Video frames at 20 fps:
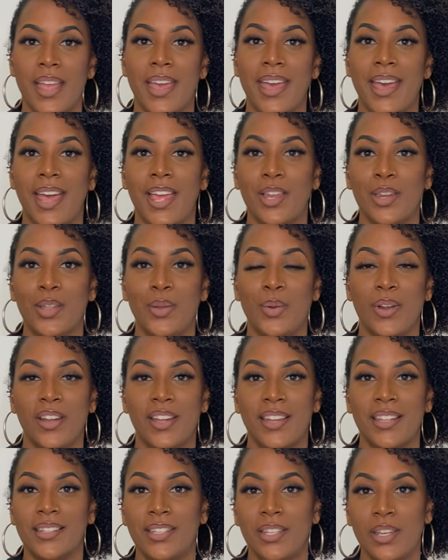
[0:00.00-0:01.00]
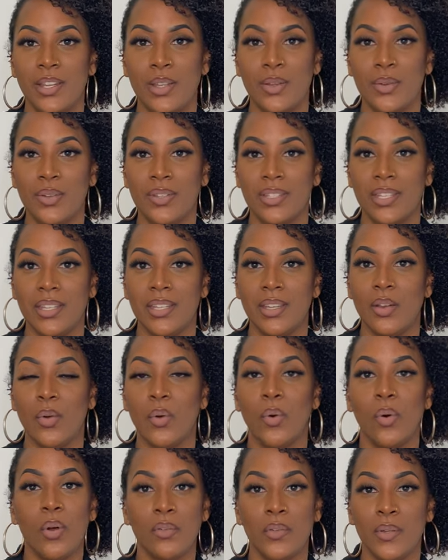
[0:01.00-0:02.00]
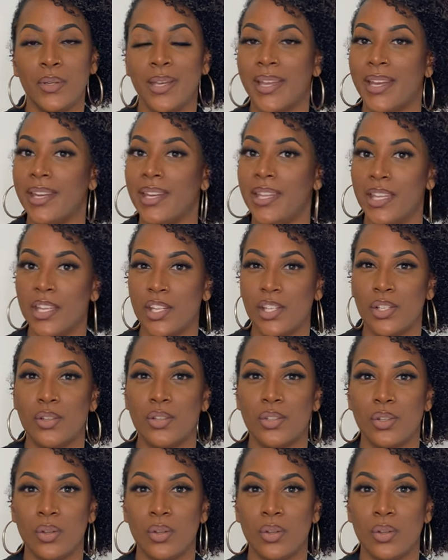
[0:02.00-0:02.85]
and you are continuing using, or if you had any issues.